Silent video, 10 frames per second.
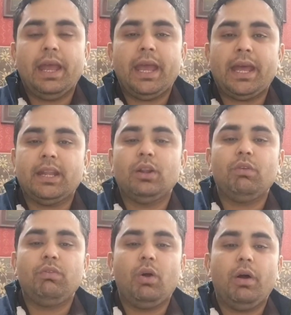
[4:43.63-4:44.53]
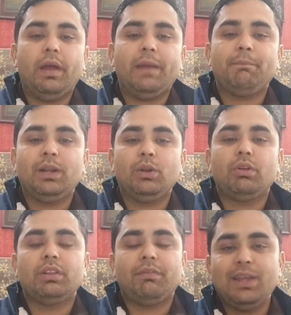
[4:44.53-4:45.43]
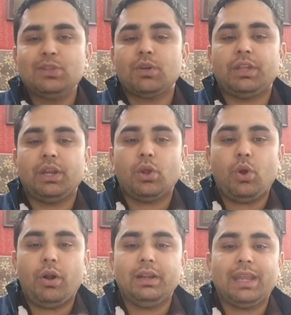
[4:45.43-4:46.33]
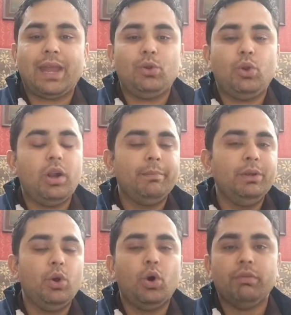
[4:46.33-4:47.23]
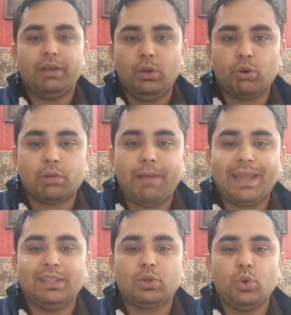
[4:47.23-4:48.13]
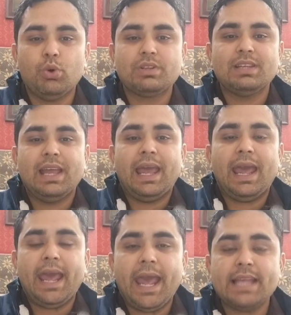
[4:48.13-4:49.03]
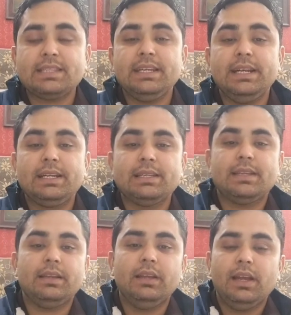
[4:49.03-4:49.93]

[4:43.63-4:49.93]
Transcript: Error of law apparent on the face of the record cannot be overlooked by the courts as it is an